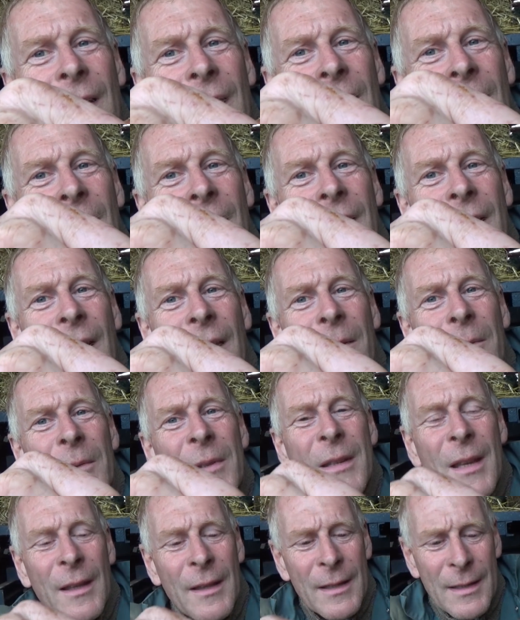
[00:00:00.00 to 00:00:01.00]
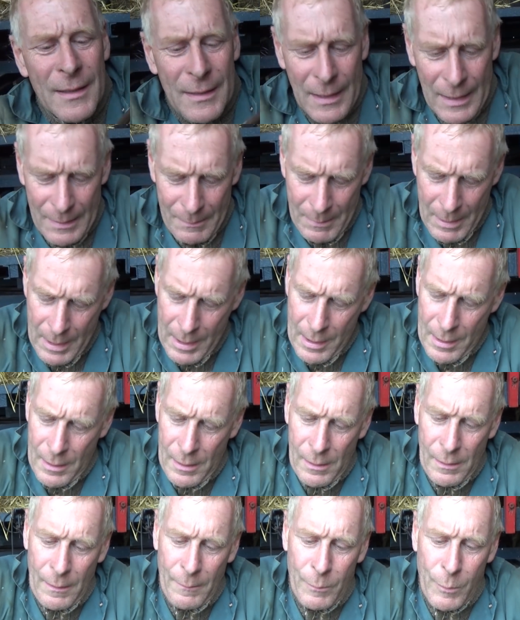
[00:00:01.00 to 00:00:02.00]
the other one's done the same.
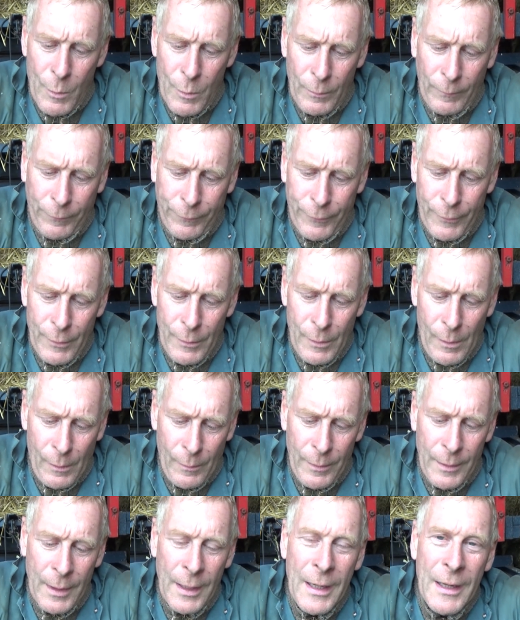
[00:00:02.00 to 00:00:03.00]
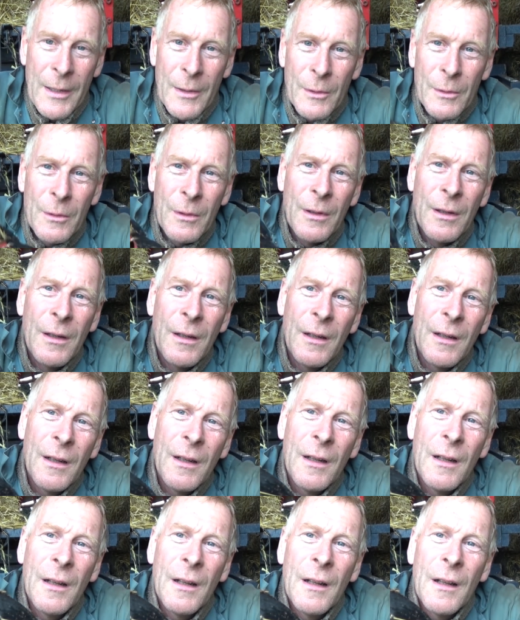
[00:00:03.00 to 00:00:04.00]
They've worn through on the heel.
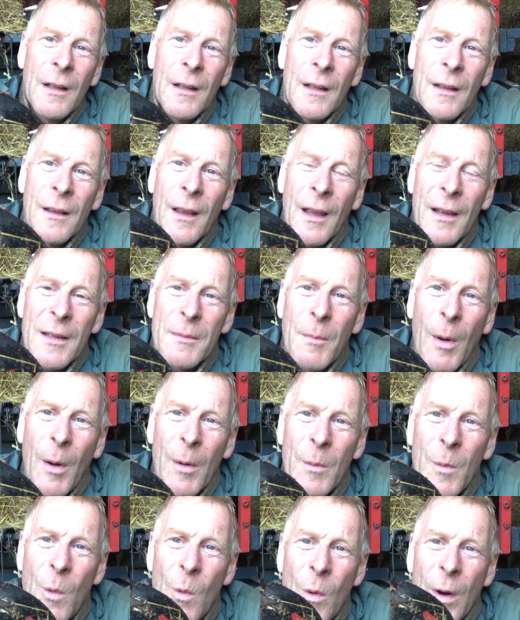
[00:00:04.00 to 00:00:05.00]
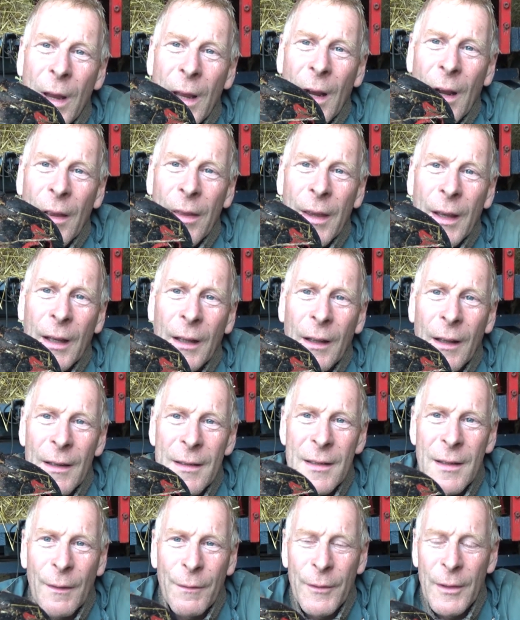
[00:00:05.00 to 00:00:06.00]
That's my walking, I think.
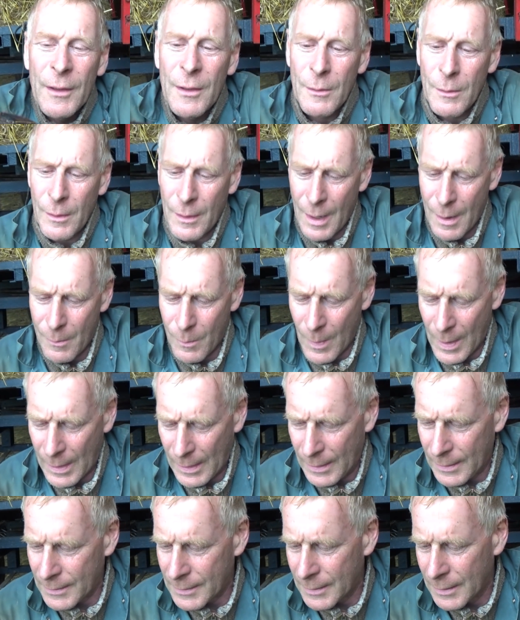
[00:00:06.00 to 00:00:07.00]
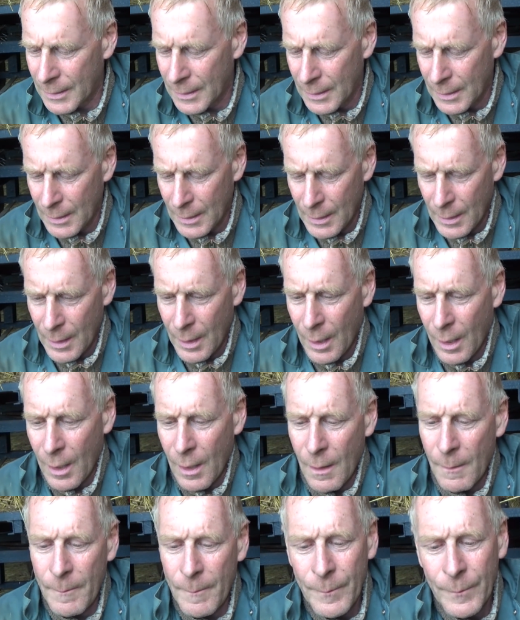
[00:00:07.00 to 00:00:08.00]
That's nothing to do with their wellies.
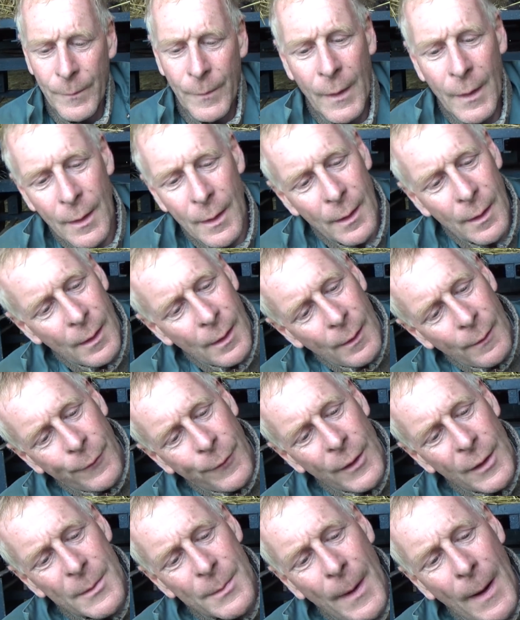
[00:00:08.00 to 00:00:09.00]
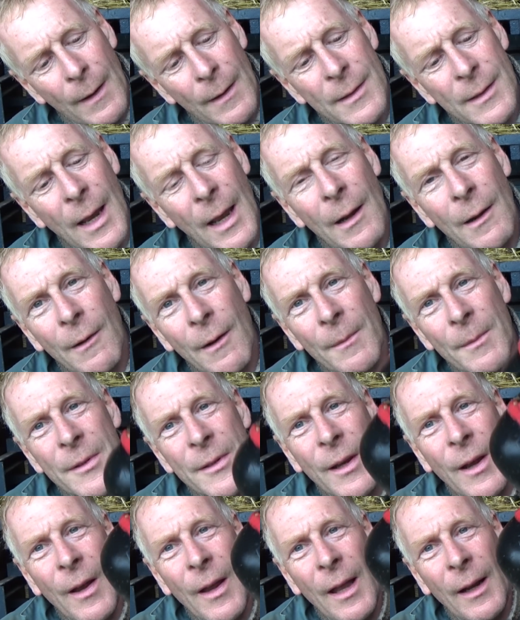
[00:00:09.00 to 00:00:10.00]
The first pair of
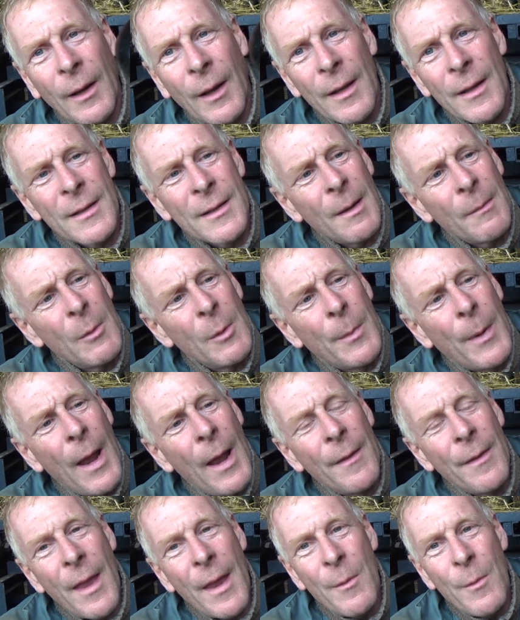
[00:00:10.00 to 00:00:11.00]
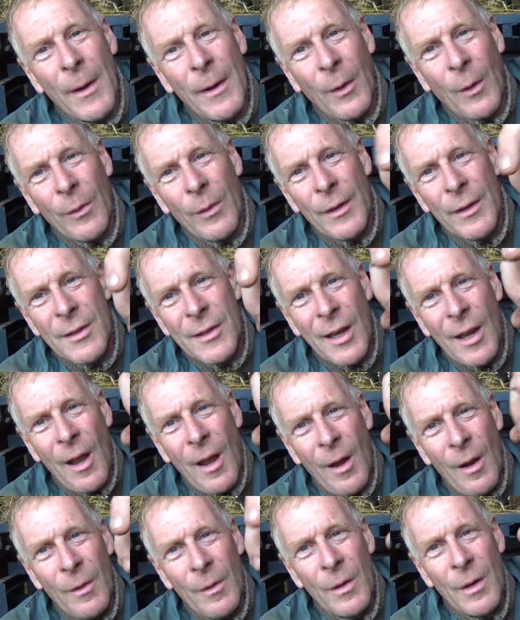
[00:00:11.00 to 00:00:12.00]
Skellerups I had a summer pair, and they went on the
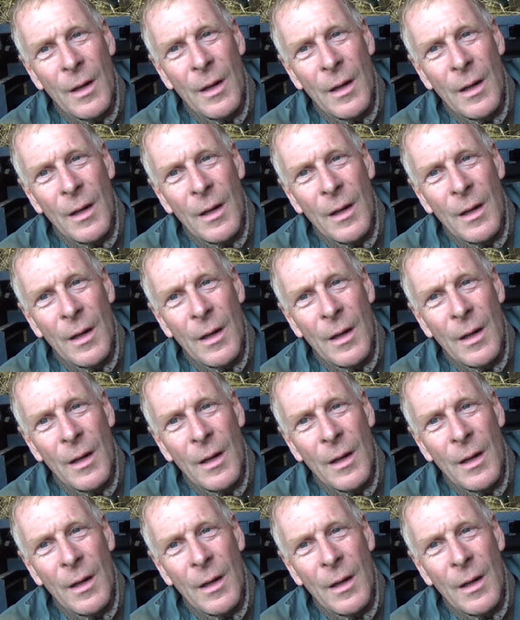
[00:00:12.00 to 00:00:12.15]
toe.